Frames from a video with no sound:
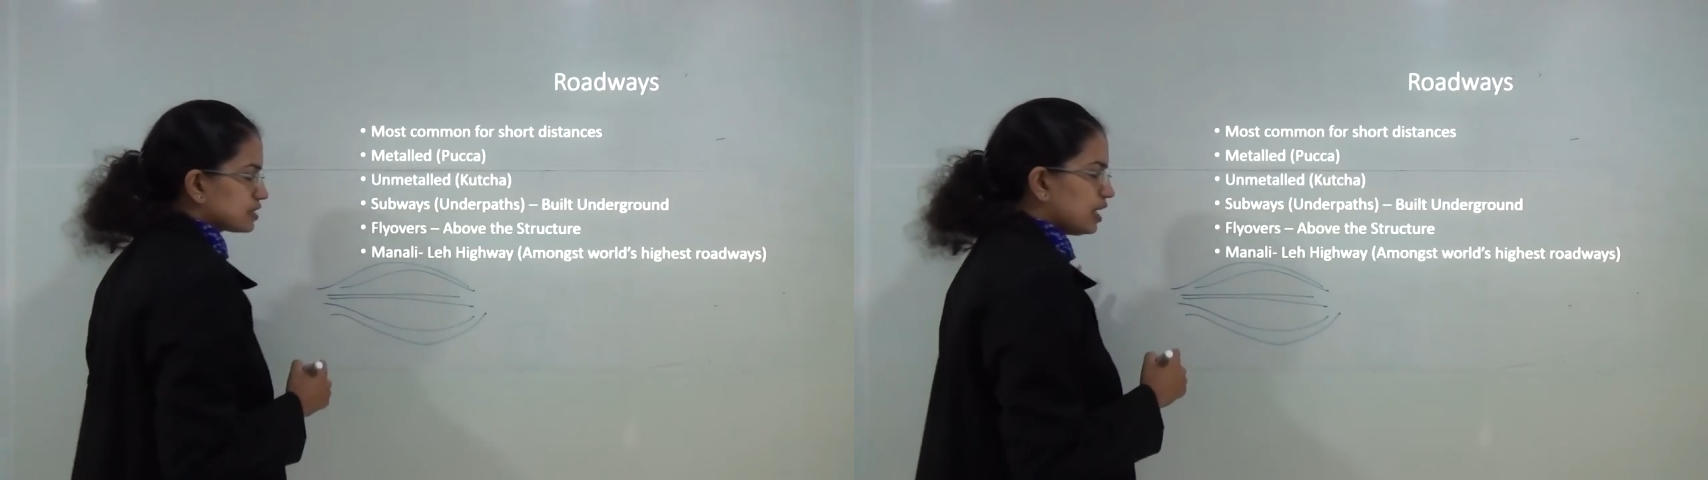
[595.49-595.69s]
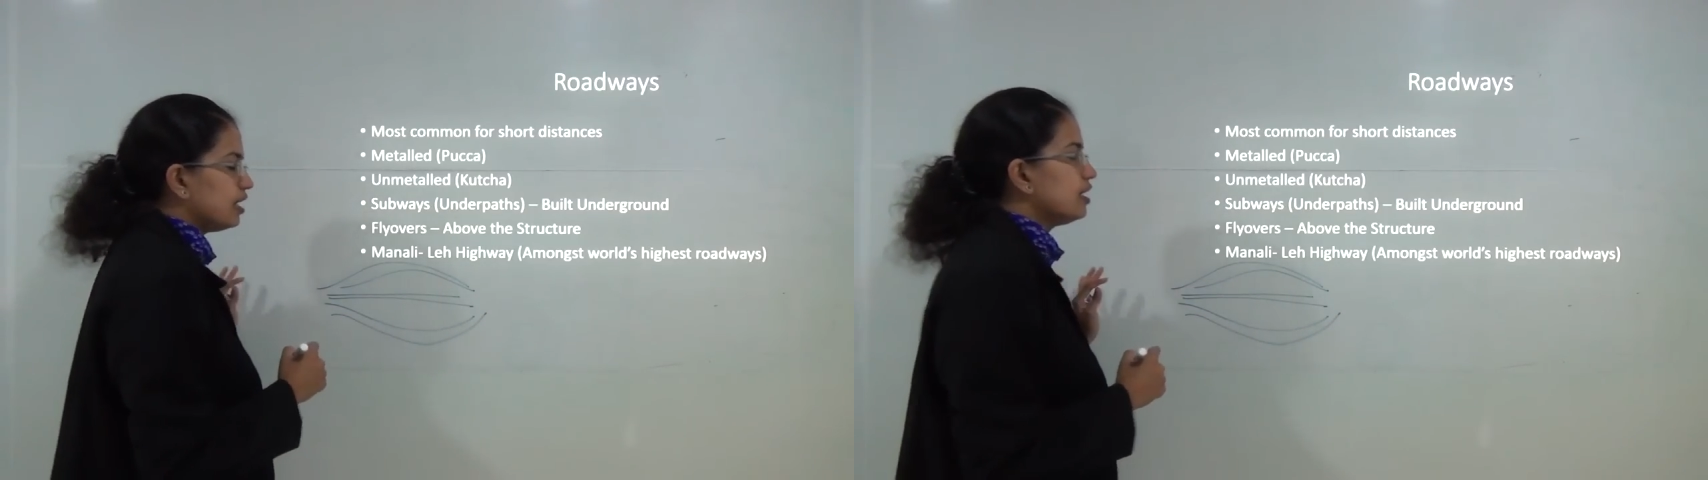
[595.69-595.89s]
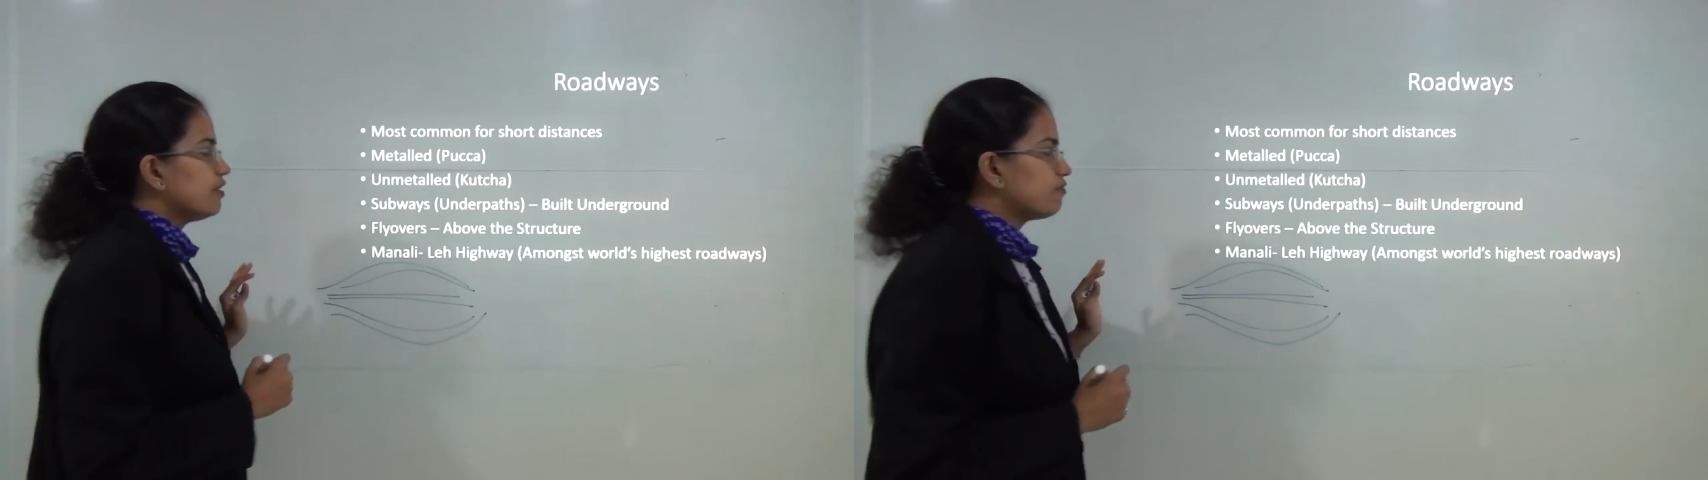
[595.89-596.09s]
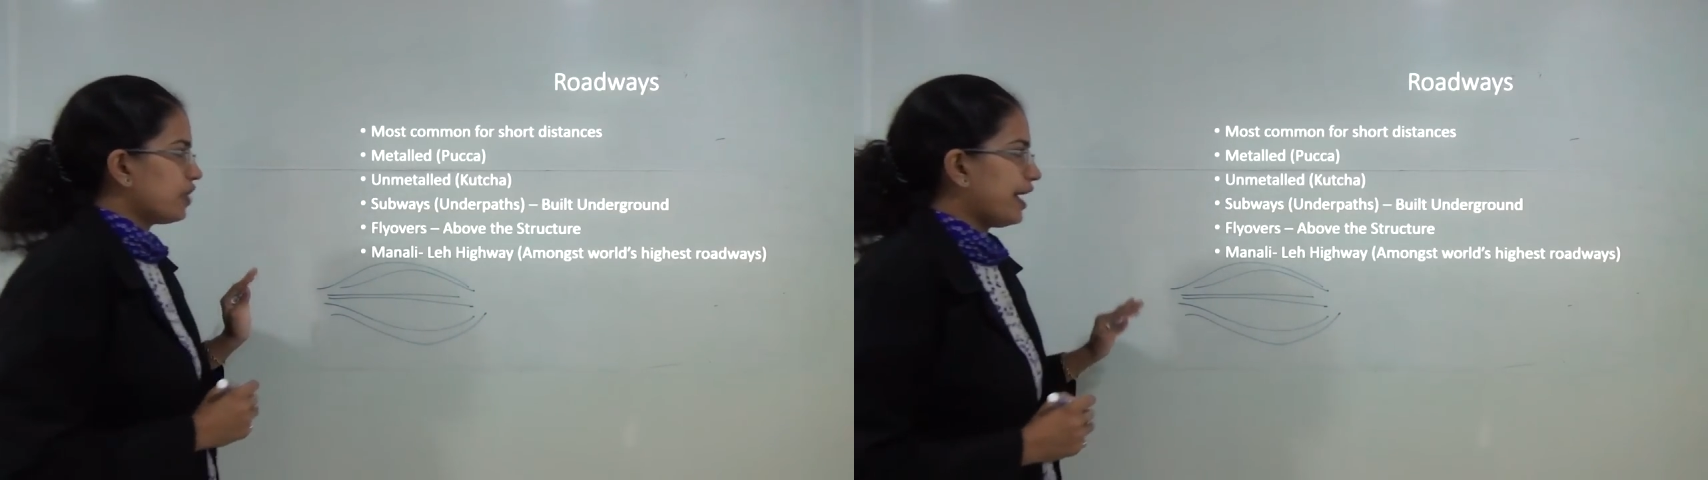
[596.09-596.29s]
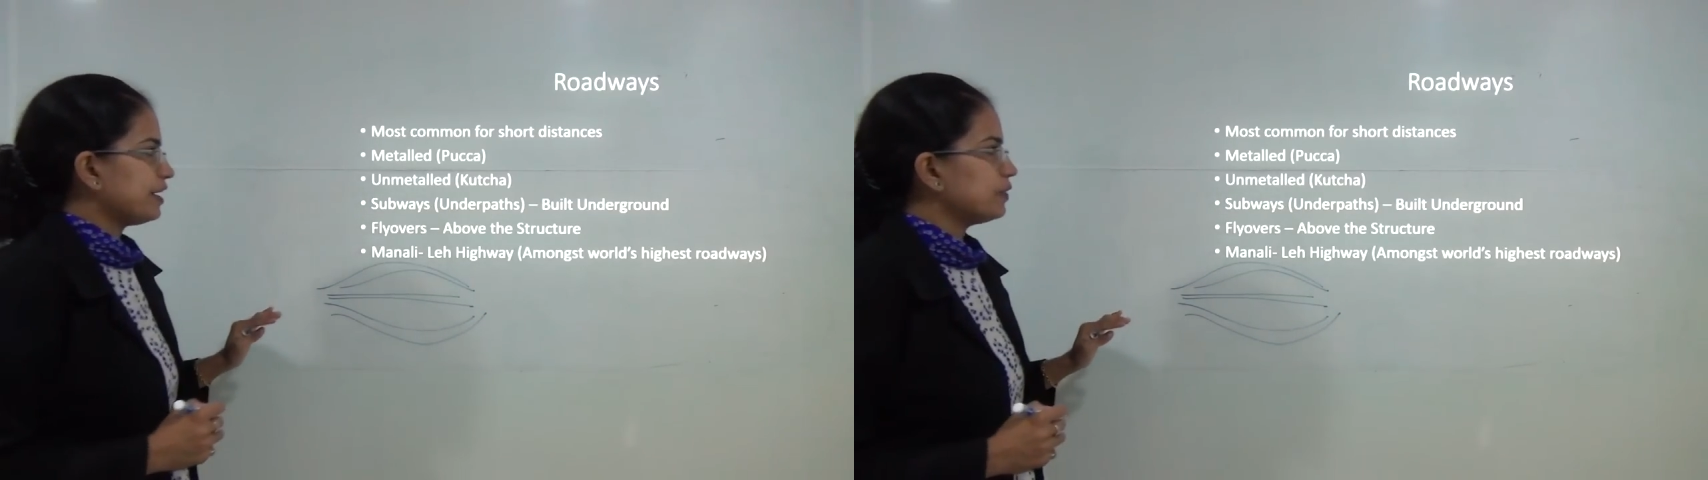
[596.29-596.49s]
the
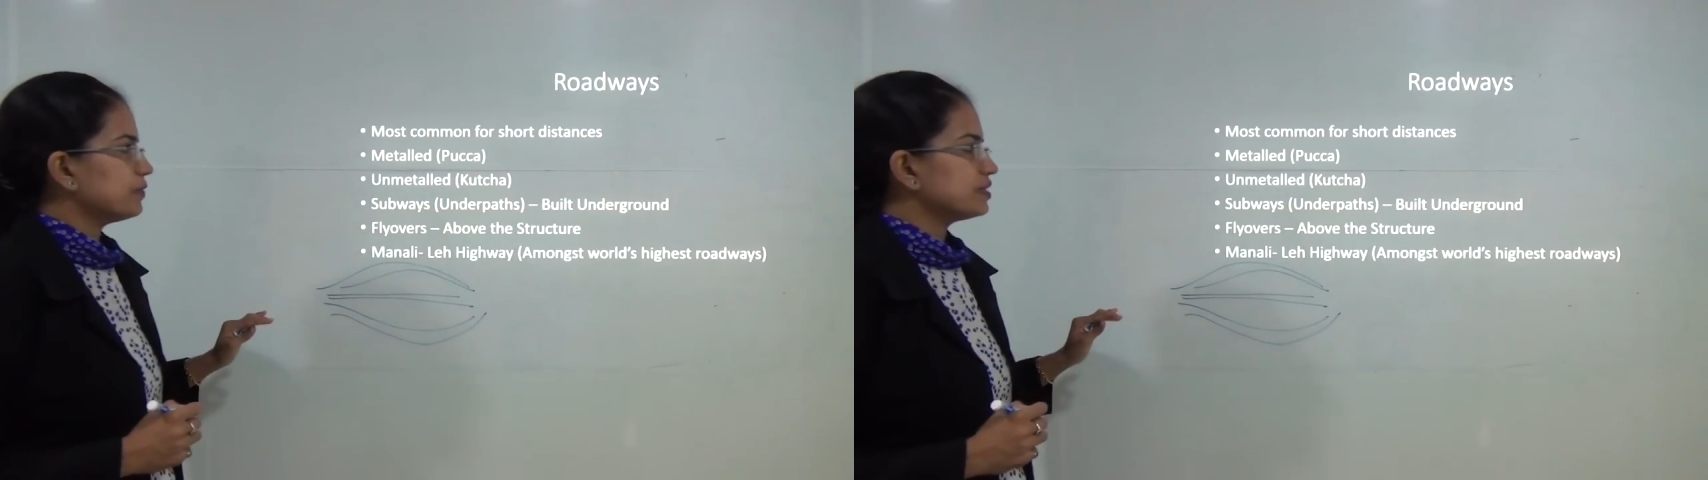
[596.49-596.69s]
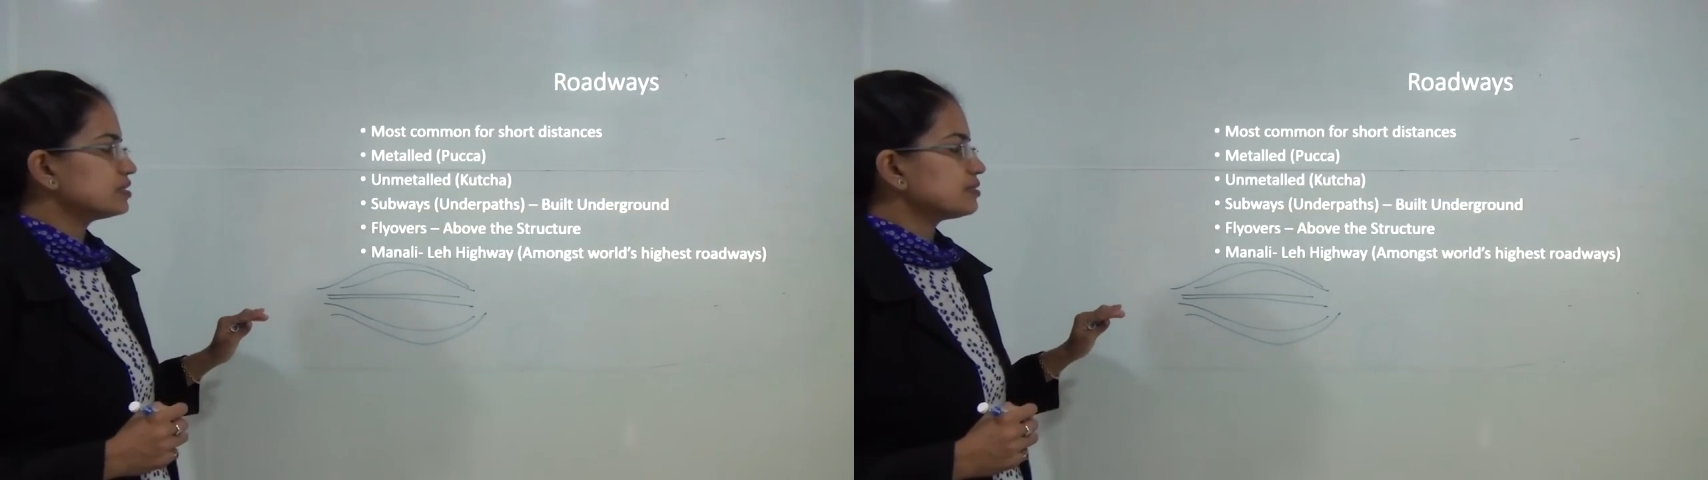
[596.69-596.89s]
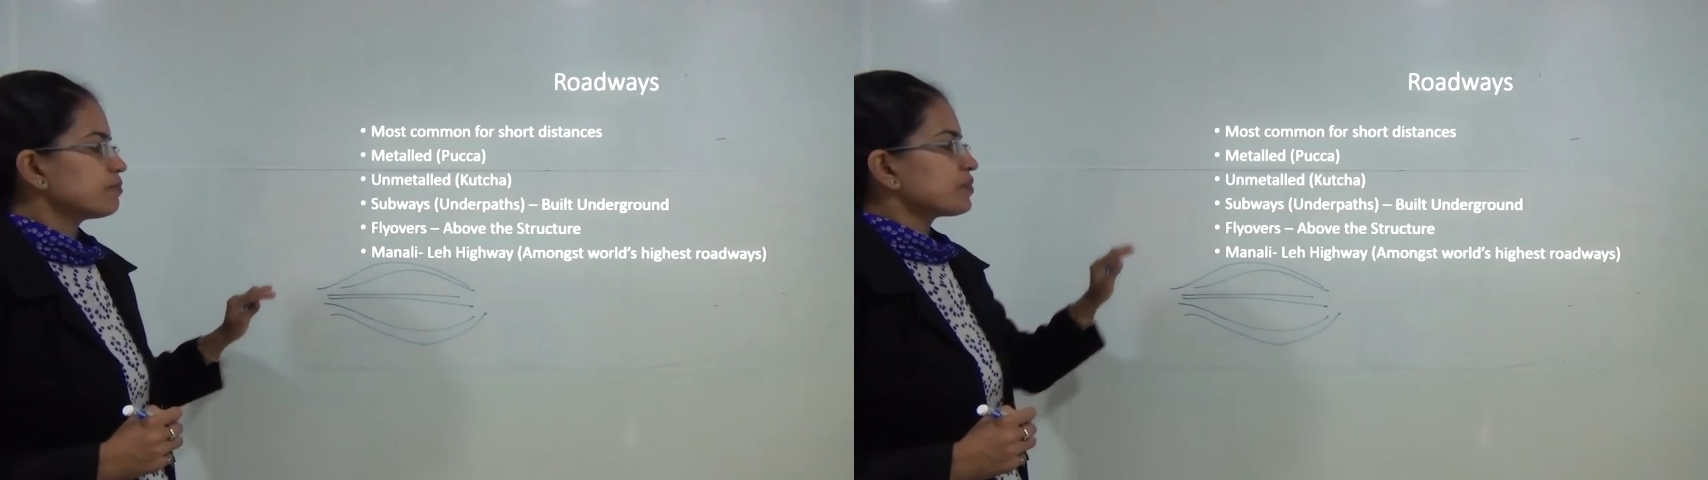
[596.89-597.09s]
flyovers.